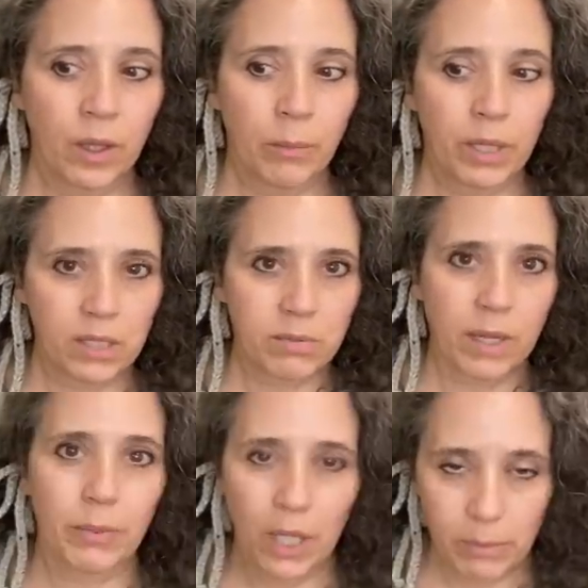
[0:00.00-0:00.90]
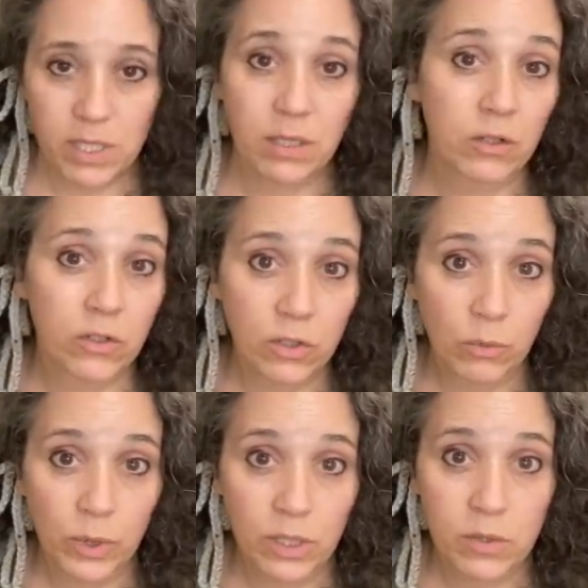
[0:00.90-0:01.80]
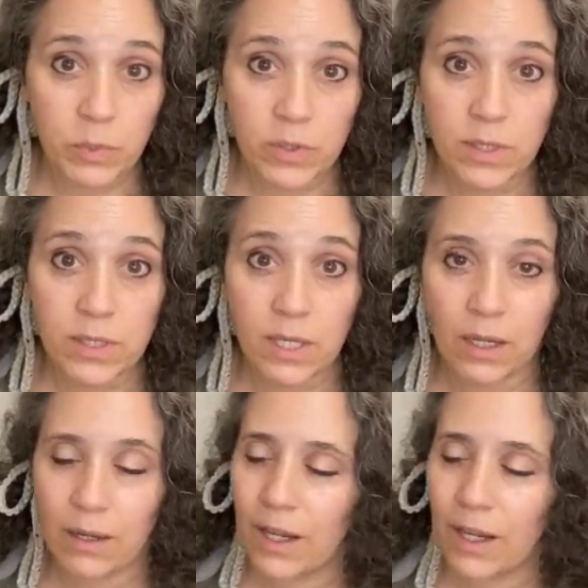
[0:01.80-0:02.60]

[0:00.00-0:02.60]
because maybe I misunderstood what this person said. And